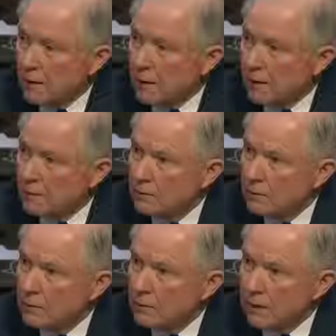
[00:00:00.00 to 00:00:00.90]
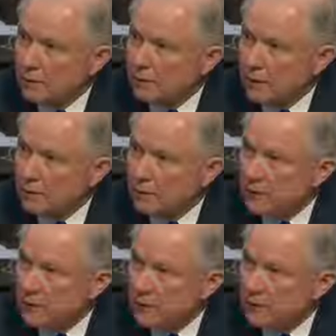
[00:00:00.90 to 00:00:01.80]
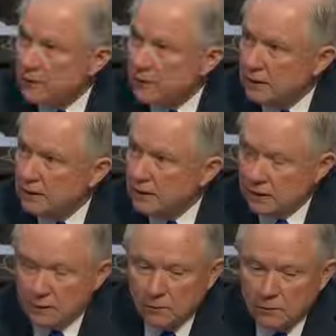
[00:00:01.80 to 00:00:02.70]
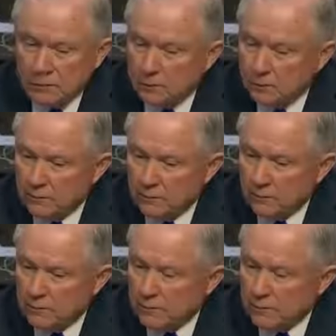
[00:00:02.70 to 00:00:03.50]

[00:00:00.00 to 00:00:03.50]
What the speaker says: I've never discussed anything with him